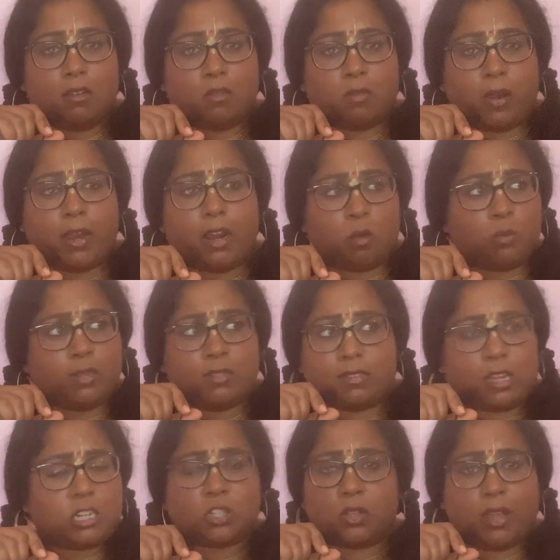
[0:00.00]
Right? Are we
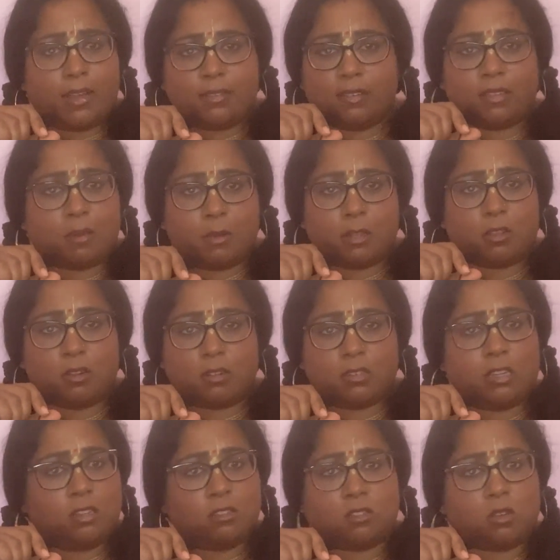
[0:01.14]
sexualizing them at
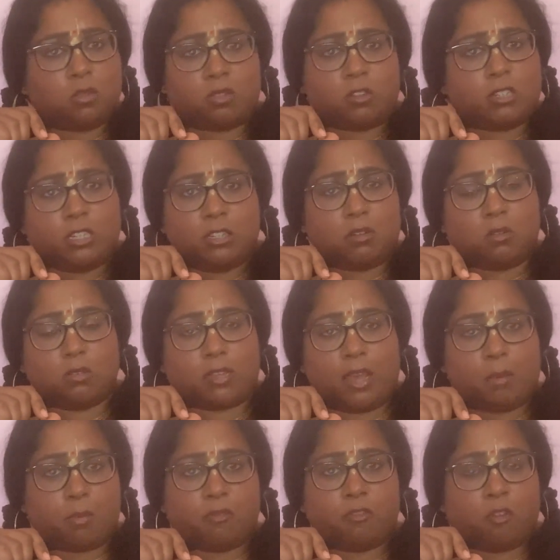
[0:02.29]
13 so 13 year olds
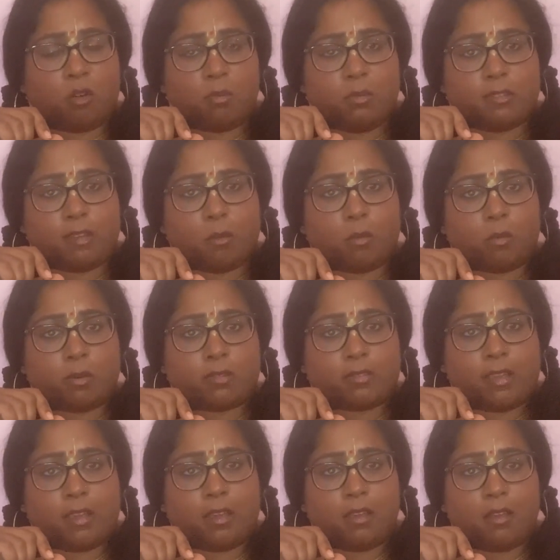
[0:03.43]
can't perform? Is that what we're
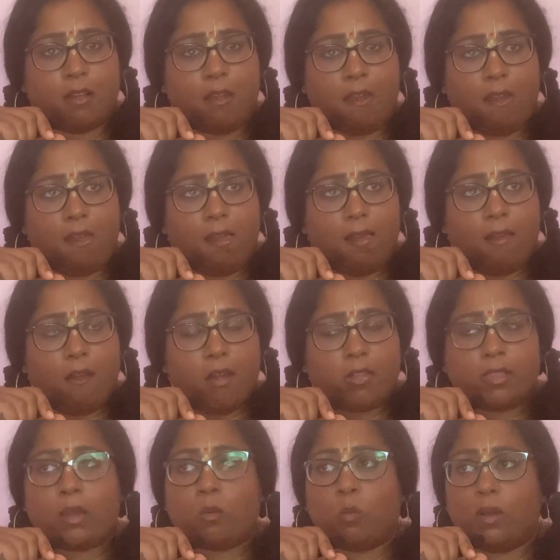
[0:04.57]
saying?
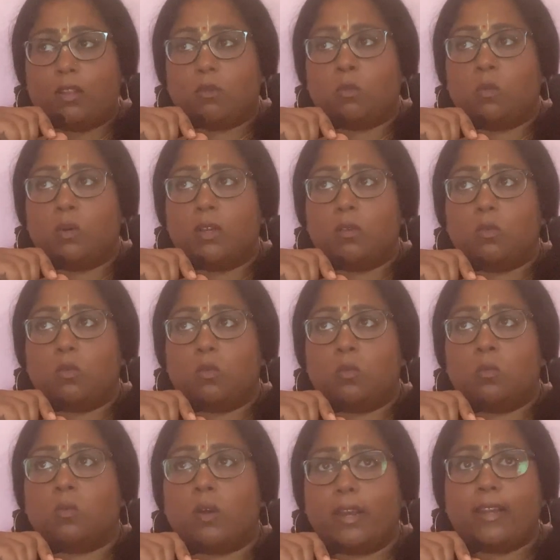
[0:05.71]
Like what what
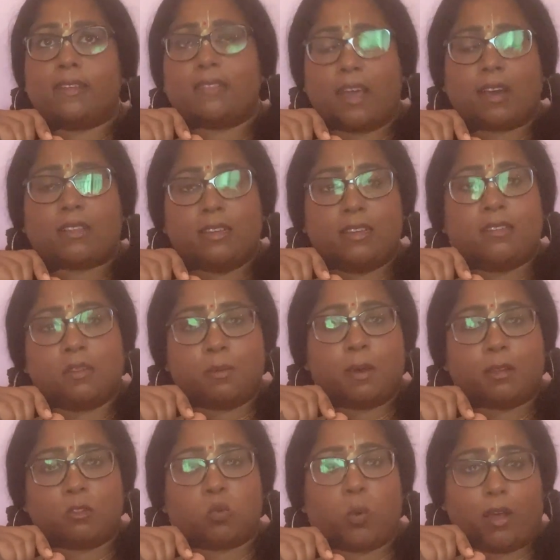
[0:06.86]
what exactly is it
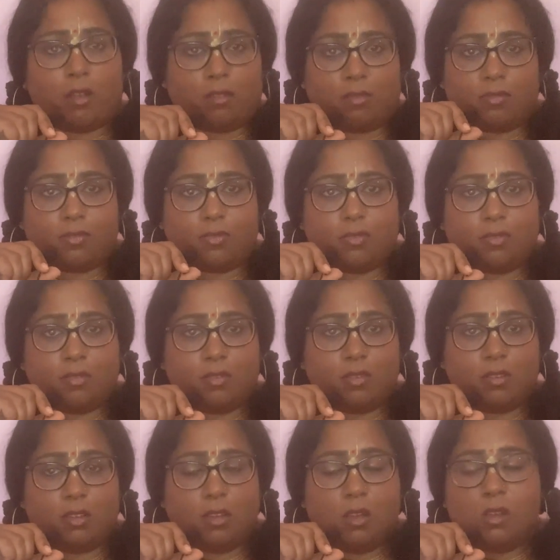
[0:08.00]
about 12?
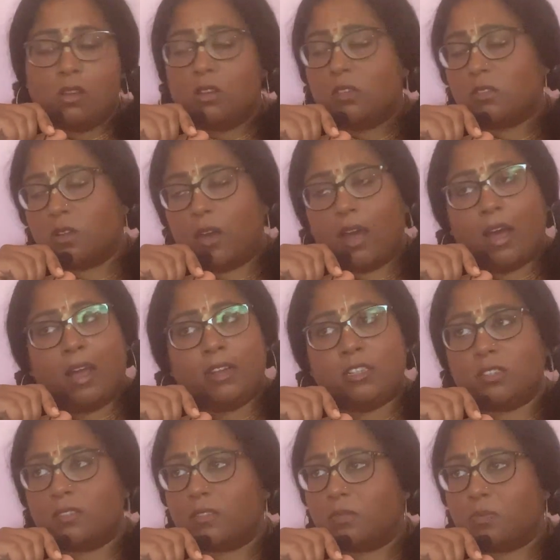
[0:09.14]
So I
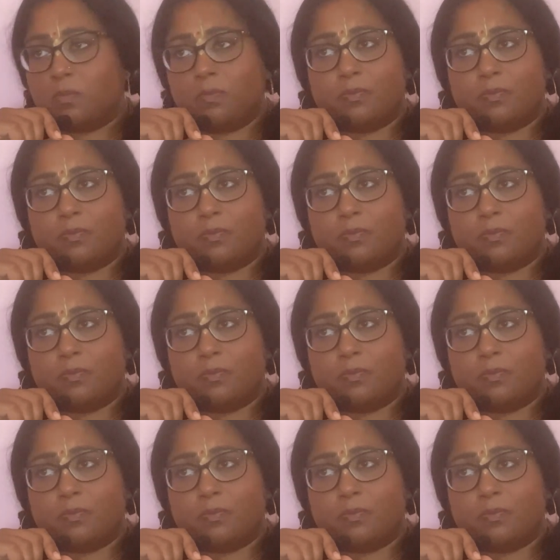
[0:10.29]
just